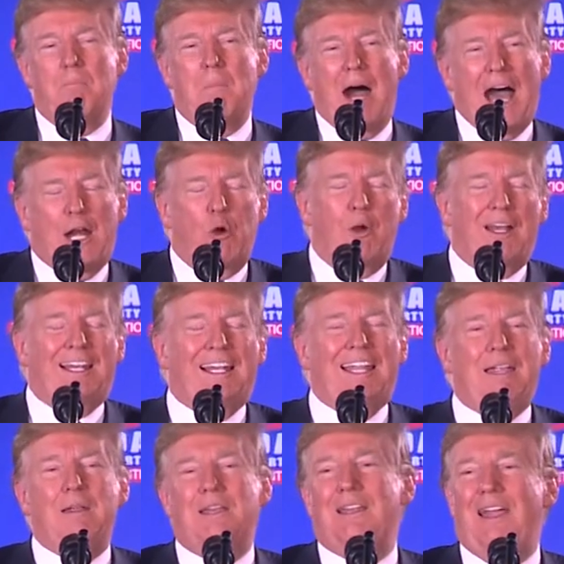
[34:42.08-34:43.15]

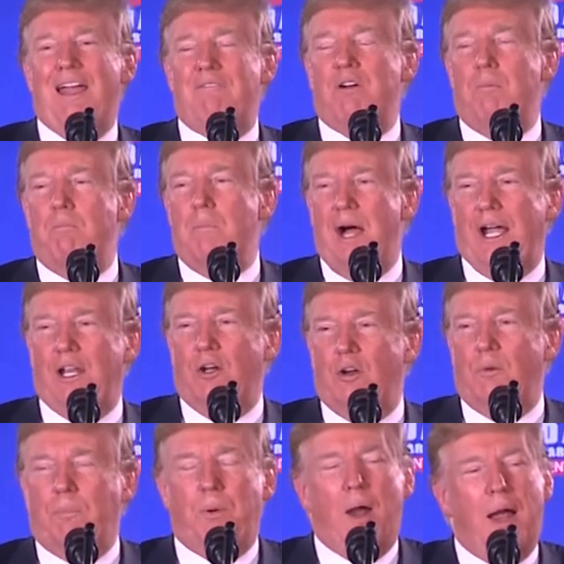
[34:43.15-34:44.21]
moderately, they have a
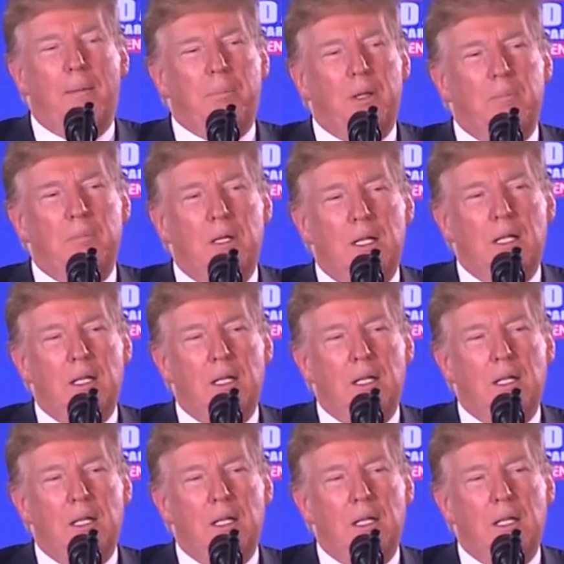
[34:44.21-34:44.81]
minor problem.